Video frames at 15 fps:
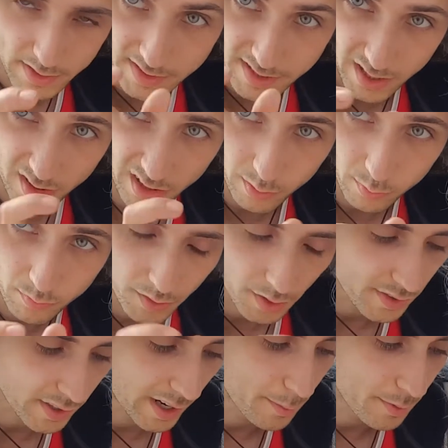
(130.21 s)
That's how like the
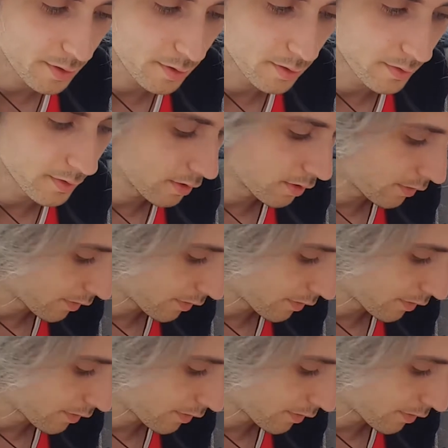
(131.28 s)
diameter of the,